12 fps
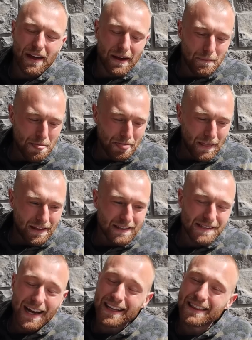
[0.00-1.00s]
that.
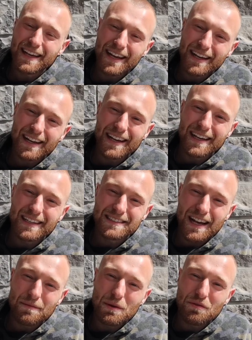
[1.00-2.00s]
The second thing
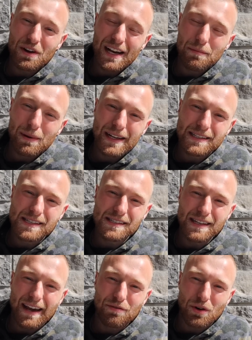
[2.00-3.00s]
is I've been really pleased to
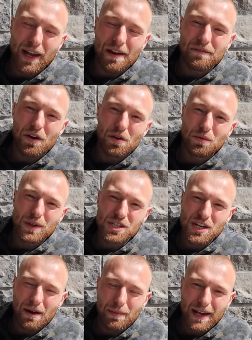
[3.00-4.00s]
see everyone get involved with the
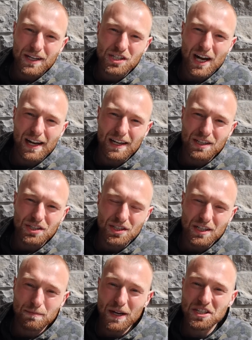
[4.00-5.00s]
Jack Blake Challenge,
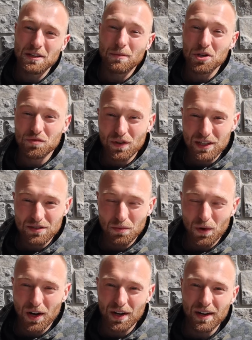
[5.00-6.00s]
especially the most
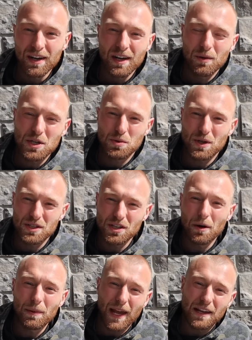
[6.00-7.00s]
recent one, which was
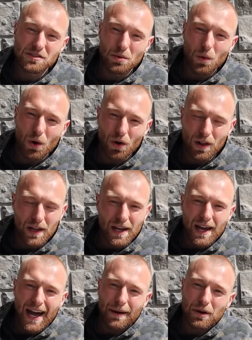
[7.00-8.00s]
Up Against the Wall.
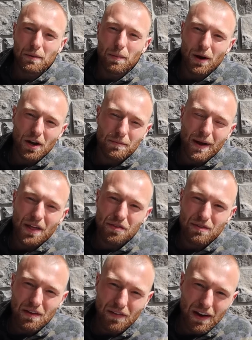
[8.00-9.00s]
I'm gonna plug my
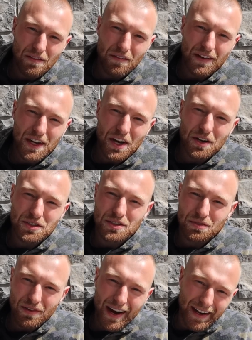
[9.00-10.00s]
3 favorite
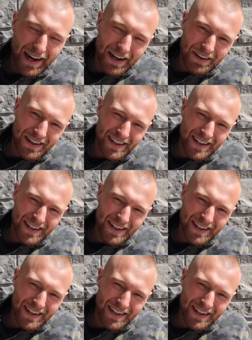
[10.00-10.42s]
videos right now.